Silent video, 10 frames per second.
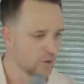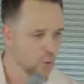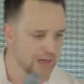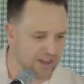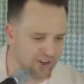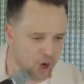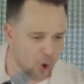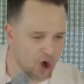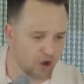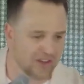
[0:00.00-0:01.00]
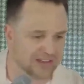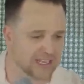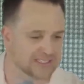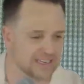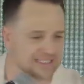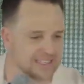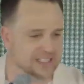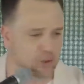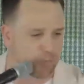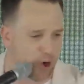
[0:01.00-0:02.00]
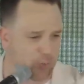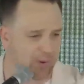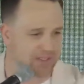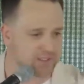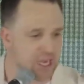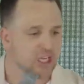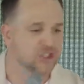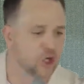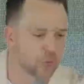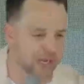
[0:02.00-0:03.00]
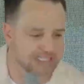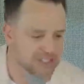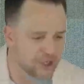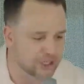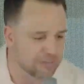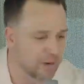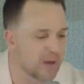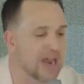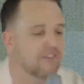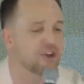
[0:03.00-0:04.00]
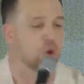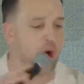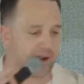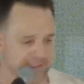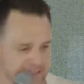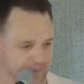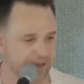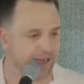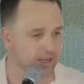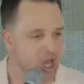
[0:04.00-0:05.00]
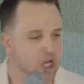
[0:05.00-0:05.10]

We live in a world that doesn't exist with purpose. Two plus two can be whatever you want it to be.